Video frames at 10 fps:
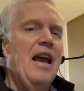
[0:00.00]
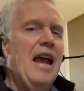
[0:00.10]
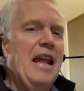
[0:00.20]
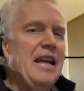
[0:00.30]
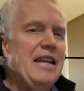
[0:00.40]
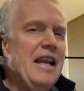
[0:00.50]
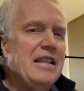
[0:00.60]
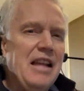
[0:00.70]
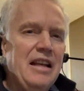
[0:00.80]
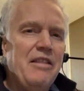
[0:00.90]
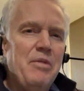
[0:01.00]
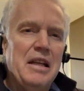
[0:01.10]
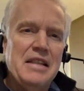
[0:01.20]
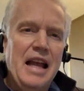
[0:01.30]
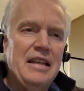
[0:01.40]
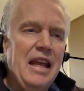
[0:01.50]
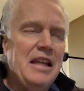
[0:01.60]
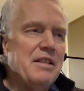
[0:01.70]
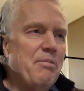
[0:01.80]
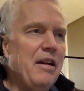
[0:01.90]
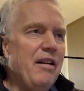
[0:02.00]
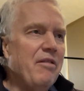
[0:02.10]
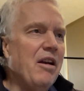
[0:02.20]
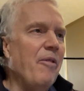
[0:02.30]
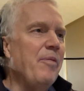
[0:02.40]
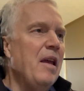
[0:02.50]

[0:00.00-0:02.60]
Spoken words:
it does not give me exact dates, but here we go.